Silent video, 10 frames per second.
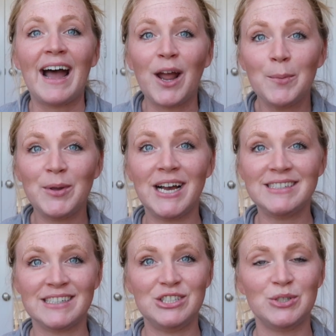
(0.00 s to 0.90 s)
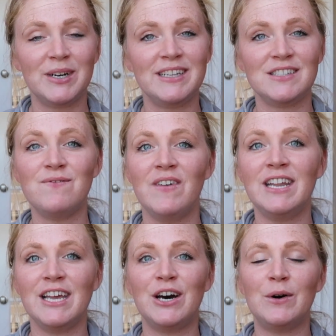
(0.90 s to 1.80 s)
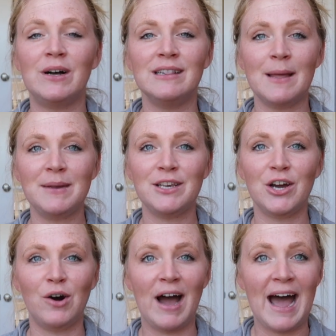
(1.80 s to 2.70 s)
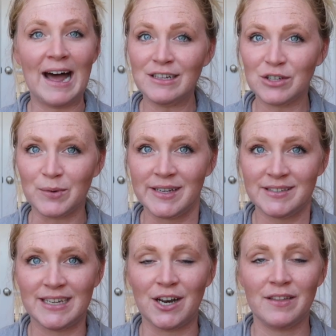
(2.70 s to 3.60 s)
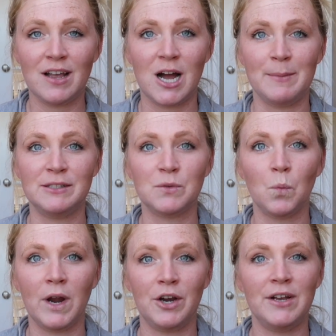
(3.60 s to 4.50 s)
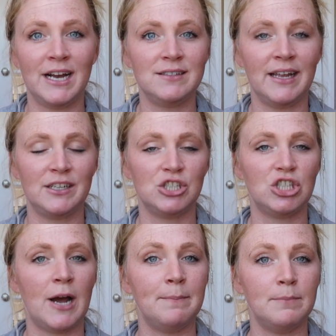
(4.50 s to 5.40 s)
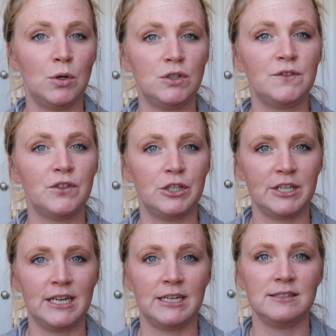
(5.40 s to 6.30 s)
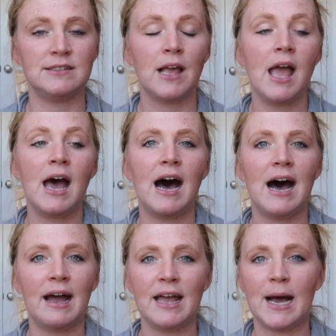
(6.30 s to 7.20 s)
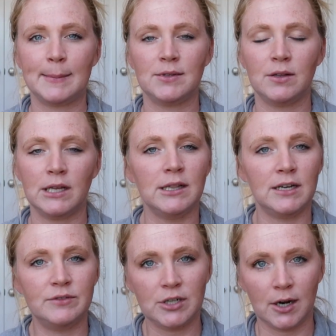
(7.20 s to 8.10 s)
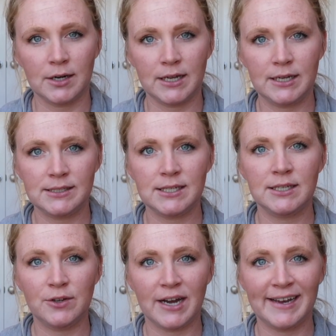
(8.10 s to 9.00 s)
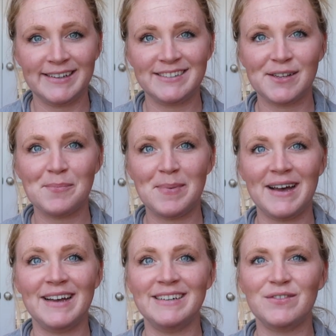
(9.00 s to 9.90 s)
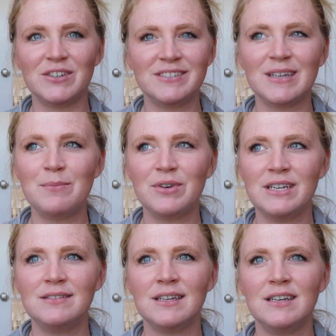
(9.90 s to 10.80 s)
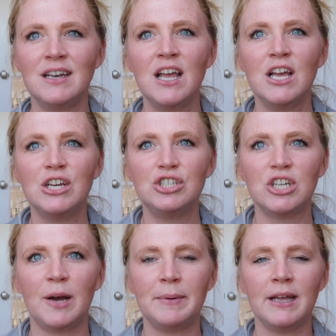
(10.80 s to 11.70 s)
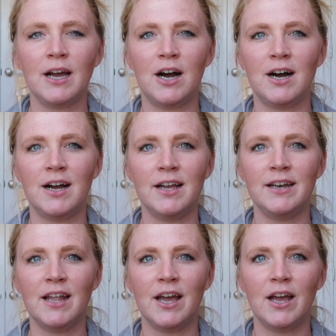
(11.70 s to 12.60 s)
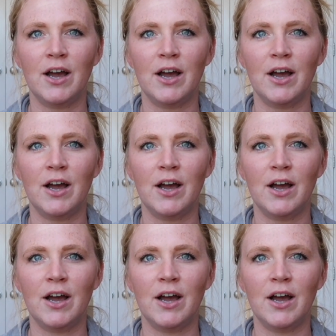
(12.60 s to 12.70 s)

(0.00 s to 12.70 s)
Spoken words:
I hope you guys enjoyed this video. Let me know, as always, down in the comments where you guys like to shop most for your kids. I absolutely love Target, you guys, but for some reason, shopping on